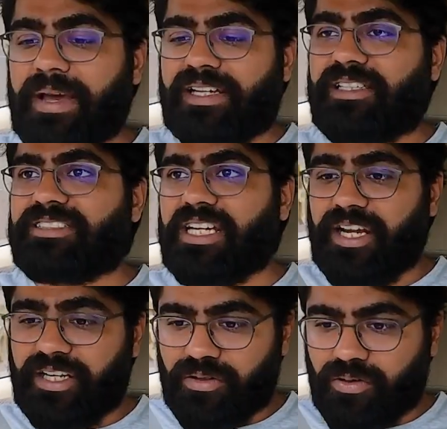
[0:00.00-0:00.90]
actually
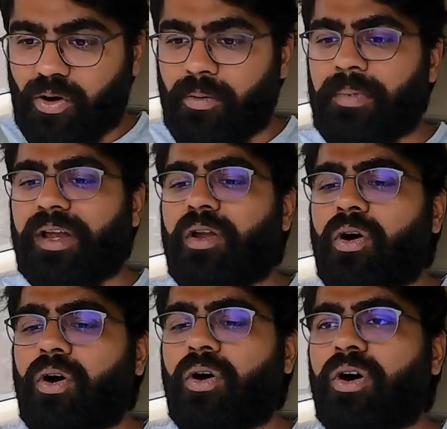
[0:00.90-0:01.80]
starting to go
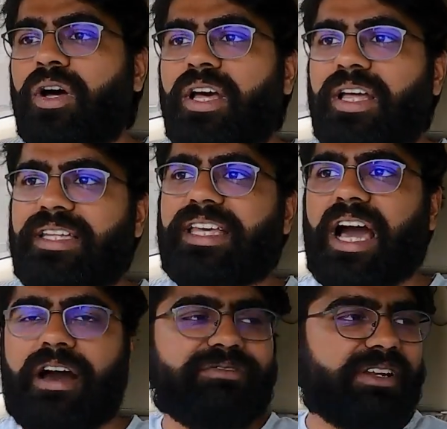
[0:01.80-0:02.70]
below the
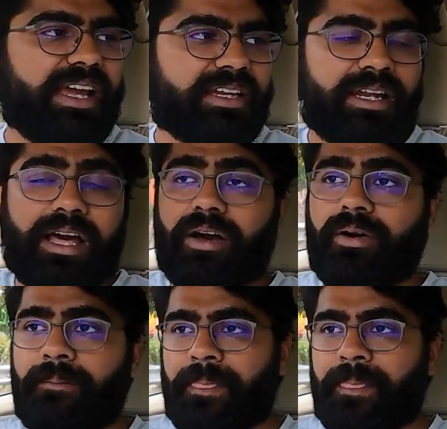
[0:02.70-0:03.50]
half tank now.